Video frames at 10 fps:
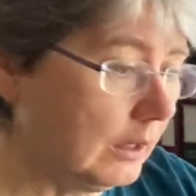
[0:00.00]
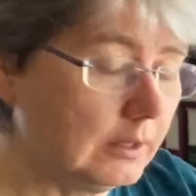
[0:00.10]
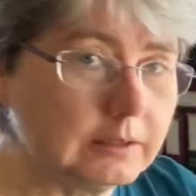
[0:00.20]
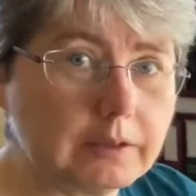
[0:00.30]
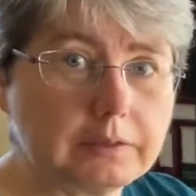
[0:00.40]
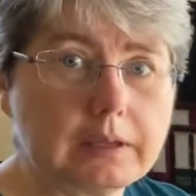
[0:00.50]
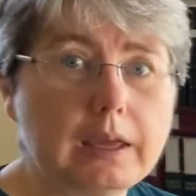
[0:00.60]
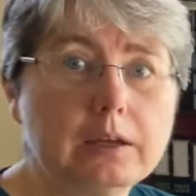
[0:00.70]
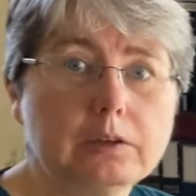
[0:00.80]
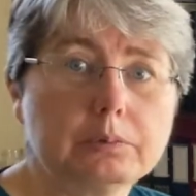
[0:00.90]
Now the
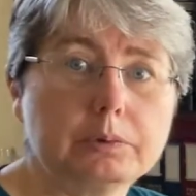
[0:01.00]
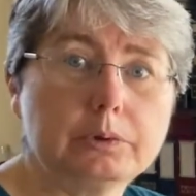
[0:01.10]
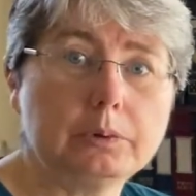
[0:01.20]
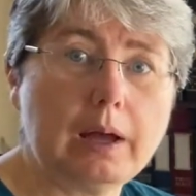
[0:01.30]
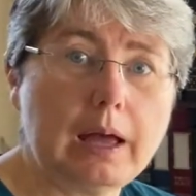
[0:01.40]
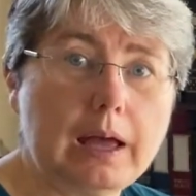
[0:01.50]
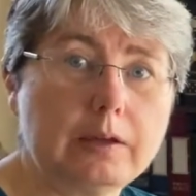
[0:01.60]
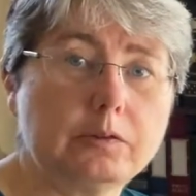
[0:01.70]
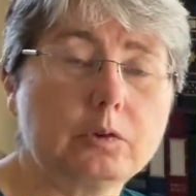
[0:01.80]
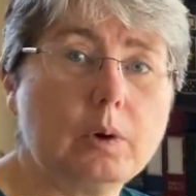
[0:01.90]
kangaroo
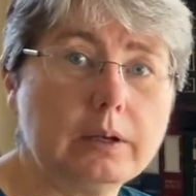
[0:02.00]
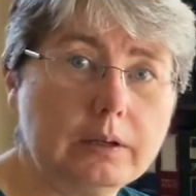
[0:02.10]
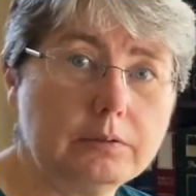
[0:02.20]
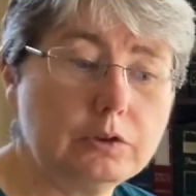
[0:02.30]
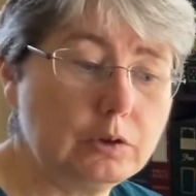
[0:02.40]
has quite a few